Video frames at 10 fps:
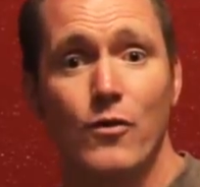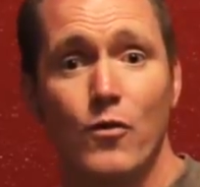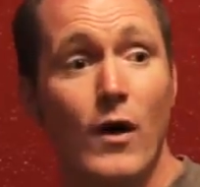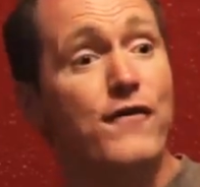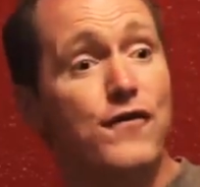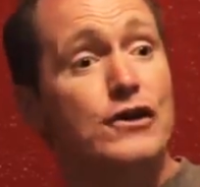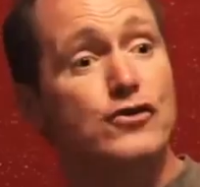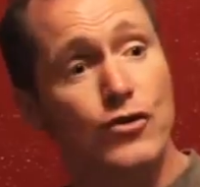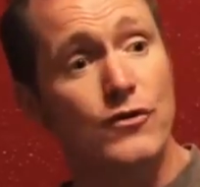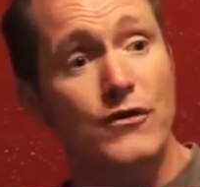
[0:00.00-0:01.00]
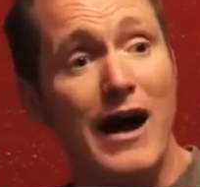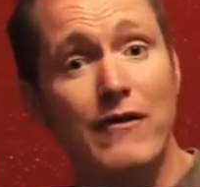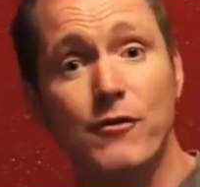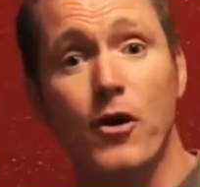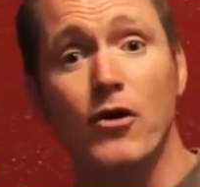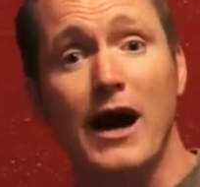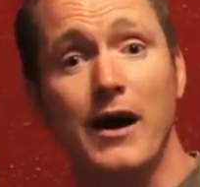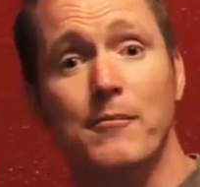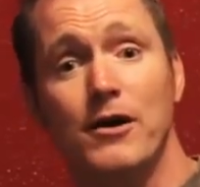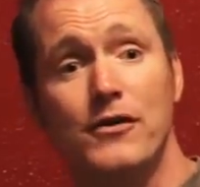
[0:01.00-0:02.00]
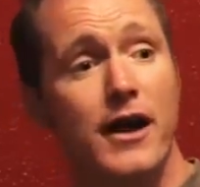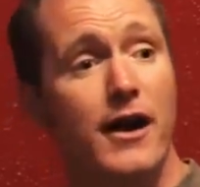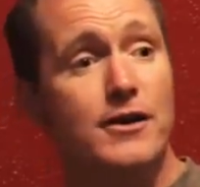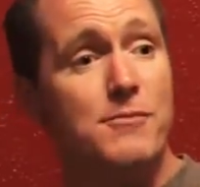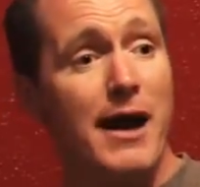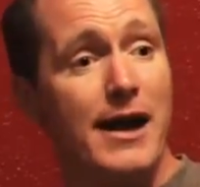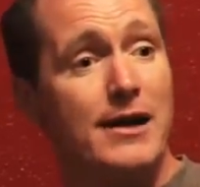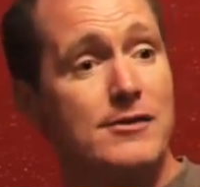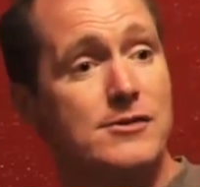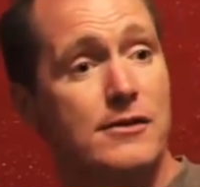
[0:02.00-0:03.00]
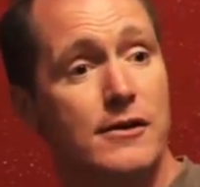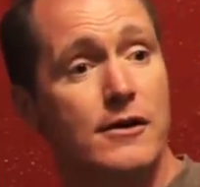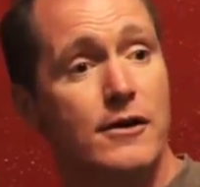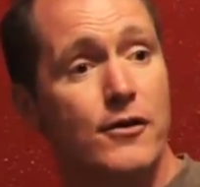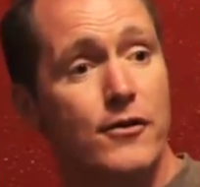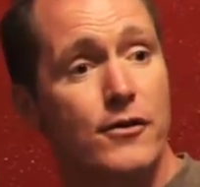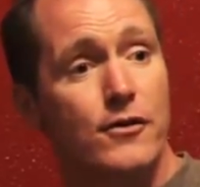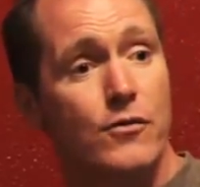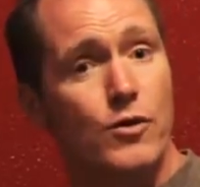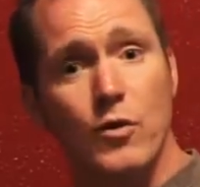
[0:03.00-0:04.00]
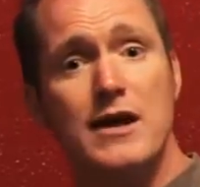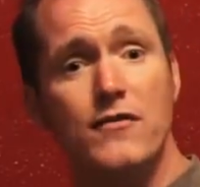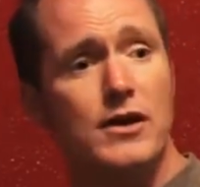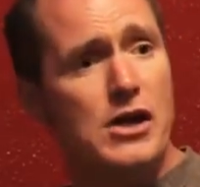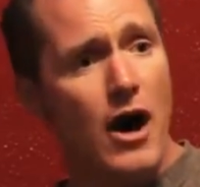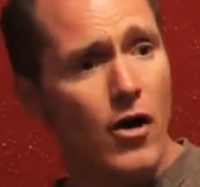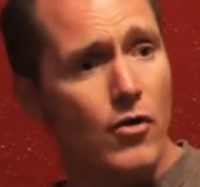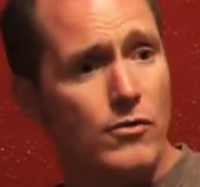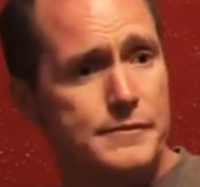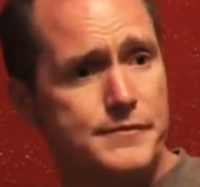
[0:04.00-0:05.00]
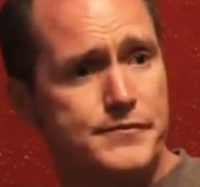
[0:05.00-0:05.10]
What if true revival broke out among the charismatics? Would we even know?